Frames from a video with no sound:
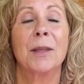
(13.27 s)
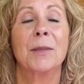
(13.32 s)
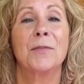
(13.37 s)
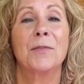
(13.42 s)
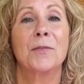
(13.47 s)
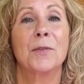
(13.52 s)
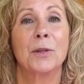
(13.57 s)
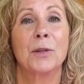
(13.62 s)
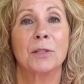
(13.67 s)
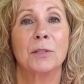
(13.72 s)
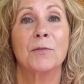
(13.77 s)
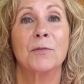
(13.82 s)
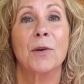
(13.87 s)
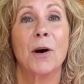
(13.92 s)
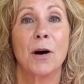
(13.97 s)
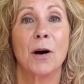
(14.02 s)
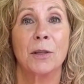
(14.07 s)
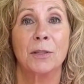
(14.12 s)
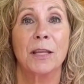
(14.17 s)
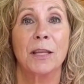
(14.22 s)
First of
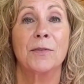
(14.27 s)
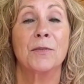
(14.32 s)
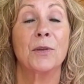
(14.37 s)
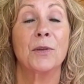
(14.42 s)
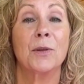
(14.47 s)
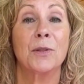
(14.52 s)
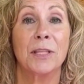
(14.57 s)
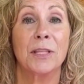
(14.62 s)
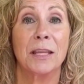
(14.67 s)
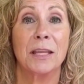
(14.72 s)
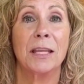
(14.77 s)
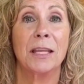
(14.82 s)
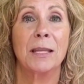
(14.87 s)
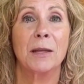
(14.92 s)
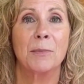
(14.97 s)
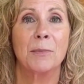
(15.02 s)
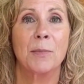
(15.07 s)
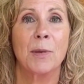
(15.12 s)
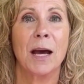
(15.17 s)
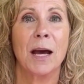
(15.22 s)
all, if you're thinking
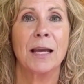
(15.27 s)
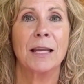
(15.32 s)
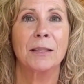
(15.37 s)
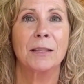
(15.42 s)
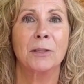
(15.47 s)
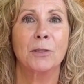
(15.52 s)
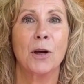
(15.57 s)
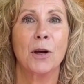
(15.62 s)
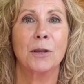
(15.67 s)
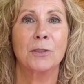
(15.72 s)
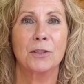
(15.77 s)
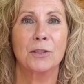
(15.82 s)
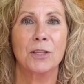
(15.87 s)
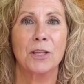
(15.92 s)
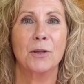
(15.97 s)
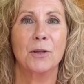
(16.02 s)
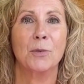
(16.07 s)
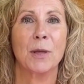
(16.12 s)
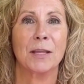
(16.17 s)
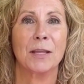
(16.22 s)
of buying the Loss
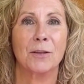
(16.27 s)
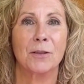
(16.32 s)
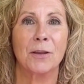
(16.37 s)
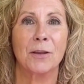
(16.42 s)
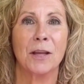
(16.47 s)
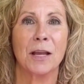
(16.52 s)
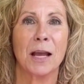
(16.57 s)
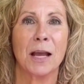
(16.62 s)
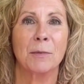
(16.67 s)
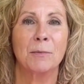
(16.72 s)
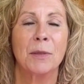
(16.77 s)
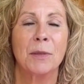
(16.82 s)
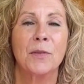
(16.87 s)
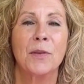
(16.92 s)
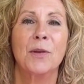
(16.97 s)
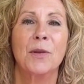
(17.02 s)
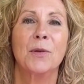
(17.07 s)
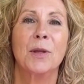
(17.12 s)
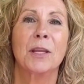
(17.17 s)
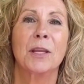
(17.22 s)
Generator, be
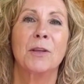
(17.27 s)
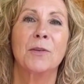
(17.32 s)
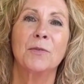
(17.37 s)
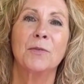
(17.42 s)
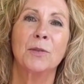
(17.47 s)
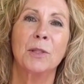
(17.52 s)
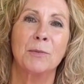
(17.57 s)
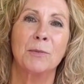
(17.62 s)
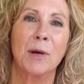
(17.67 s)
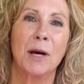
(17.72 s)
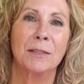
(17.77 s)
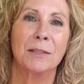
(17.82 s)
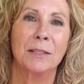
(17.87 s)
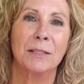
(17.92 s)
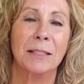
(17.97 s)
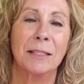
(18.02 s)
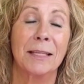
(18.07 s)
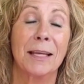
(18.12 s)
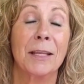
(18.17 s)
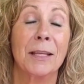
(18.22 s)
very careful about the
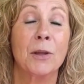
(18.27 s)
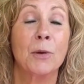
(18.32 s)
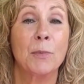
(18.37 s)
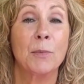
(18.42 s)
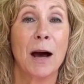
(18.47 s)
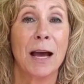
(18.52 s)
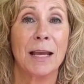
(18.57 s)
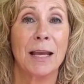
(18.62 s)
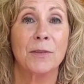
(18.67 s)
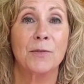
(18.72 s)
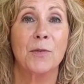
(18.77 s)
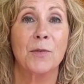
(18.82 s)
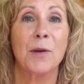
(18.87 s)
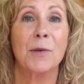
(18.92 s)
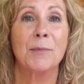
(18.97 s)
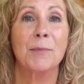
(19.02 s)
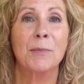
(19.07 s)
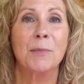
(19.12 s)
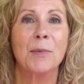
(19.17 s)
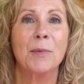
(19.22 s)
site you buy it
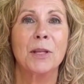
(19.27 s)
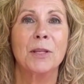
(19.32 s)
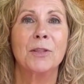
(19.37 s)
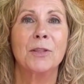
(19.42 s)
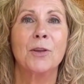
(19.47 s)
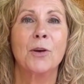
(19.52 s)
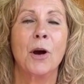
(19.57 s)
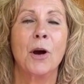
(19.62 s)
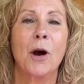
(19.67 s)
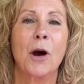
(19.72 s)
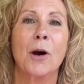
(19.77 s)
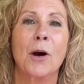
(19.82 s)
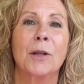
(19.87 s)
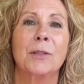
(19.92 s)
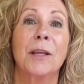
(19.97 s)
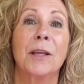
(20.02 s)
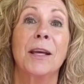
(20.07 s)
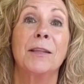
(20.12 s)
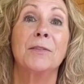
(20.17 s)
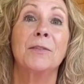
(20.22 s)
from, because there are a
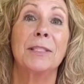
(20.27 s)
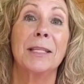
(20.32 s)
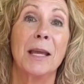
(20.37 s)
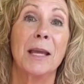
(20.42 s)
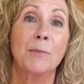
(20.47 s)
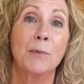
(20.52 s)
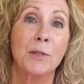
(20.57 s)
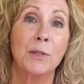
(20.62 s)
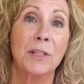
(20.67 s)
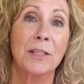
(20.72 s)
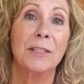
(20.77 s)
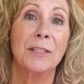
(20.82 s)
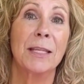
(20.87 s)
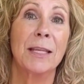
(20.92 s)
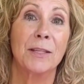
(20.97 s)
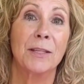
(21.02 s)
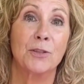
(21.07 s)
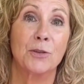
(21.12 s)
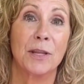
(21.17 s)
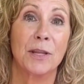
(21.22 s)
lot of scammers on the
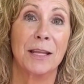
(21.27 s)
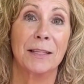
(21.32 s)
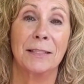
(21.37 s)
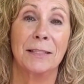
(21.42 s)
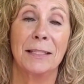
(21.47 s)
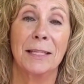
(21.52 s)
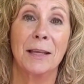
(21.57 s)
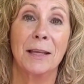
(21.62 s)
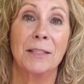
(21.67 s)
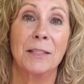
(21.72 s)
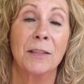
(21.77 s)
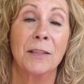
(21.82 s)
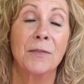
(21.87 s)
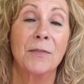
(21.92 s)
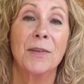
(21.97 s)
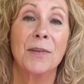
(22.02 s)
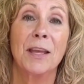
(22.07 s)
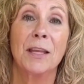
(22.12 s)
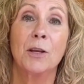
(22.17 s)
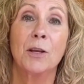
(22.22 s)
internet selling
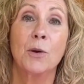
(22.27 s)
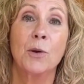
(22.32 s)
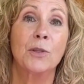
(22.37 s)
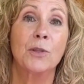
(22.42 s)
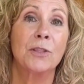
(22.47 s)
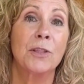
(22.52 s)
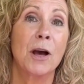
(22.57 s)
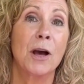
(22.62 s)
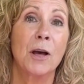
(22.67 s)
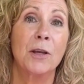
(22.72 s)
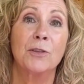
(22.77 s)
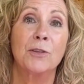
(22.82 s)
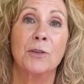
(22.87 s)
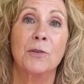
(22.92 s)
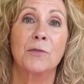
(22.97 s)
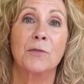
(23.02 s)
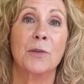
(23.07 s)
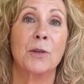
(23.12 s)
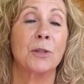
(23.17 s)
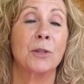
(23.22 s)
fake or
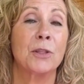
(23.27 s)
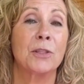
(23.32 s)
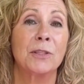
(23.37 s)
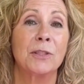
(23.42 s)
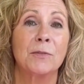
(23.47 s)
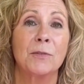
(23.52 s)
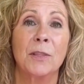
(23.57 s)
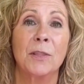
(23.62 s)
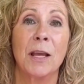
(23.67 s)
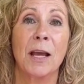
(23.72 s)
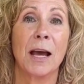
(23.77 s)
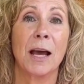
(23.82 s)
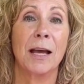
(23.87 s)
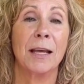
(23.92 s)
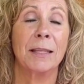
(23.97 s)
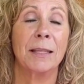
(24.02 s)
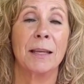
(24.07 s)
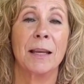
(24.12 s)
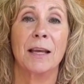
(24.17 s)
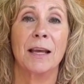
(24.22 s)
doctored versions of the
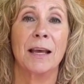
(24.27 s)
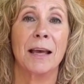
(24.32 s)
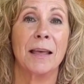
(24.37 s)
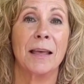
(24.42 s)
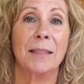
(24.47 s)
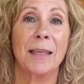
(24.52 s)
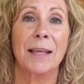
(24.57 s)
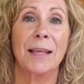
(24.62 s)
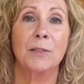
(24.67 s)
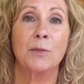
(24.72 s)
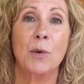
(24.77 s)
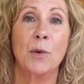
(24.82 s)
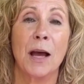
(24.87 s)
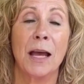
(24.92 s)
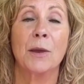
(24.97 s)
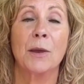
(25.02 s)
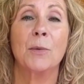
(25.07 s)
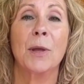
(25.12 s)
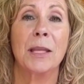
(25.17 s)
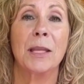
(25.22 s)
guide. That's why
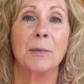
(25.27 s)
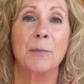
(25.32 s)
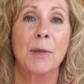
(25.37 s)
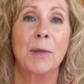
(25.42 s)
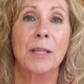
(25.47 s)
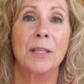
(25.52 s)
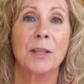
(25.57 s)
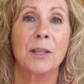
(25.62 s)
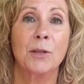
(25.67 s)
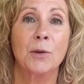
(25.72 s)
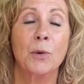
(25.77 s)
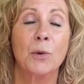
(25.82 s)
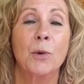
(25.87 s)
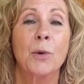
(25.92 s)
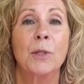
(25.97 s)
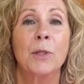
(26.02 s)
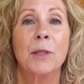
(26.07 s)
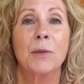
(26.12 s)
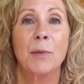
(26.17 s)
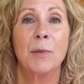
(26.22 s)
I recommend that you
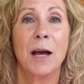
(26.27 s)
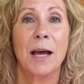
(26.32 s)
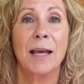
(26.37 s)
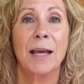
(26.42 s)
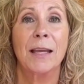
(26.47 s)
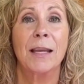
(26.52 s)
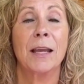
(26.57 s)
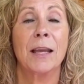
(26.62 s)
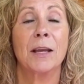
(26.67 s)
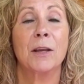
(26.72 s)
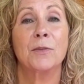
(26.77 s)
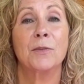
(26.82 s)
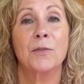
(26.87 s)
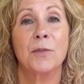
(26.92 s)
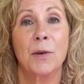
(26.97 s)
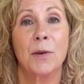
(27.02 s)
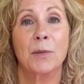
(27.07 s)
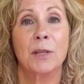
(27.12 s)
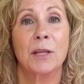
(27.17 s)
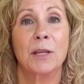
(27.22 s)
only buy
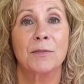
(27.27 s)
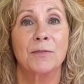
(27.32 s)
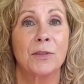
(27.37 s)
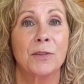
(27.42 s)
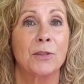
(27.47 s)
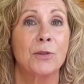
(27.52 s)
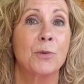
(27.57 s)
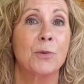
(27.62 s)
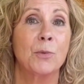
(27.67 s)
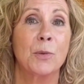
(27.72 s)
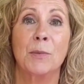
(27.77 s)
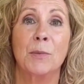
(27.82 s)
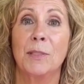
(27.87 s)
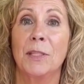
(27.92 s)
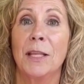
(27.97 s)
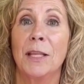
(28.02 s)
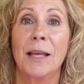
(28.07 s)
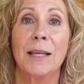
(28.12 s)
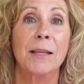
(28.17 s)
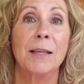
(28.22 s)
from the official
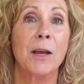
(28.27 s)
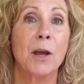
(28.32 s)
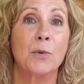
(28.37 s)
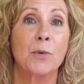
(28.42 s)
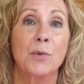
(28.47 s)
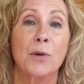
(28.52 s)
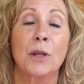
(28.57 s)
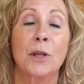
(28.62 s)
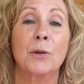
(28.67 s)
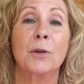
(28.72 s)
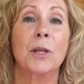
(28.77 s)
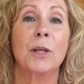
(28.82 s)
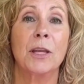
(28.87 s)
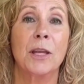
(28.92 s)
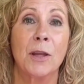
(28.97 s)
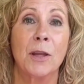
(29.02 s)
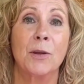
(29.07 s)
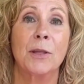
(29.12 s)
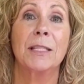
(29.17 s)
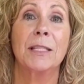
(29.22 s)
website, where you can
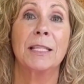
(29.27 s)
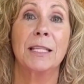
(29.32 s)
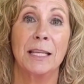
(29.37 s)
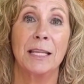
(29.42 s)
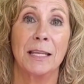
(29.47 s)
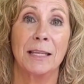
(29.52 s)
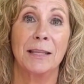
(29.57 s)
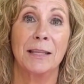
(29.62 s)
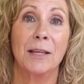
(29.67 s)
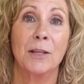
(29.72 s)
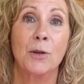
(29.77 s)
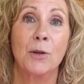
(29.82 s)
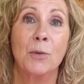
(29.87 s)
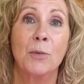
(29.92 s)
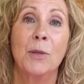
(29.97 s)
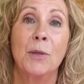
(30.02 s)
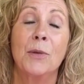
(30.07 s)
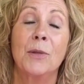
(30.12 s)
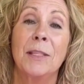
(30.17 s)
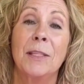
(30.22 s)
guarantee that you'll
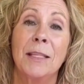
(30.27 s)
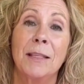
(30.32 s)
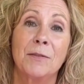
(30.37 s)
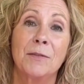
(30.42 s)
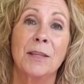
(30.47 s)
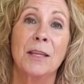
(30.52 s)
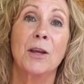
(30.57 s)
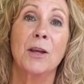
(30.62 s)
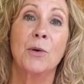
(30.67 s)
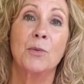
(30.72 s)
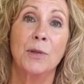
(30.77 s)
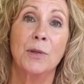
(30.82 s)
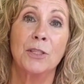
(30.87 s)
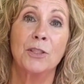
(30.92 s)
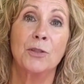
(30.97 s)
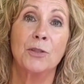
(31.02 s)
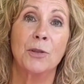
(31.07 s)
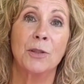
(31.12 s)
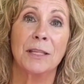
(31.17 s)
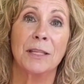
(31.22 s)
be receiving
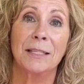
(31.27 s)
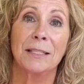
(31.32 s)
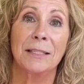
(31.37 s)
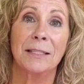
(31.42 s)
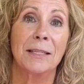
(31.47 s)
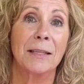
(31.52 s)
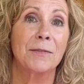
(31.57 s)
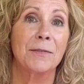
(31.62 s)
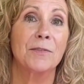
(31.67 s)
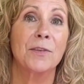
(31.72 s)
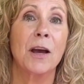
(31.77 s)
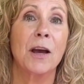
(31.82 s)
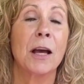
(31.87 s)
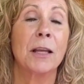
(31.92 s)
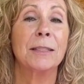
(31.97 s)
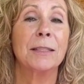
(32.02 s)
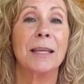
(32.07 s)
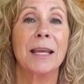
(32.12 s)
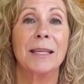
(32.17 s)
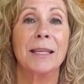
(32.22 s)
original and safe
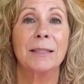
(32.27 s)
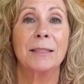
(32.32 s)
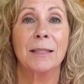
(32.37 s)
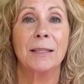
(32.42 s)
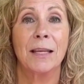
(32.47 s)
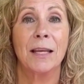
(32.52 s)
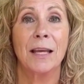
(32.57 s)
content.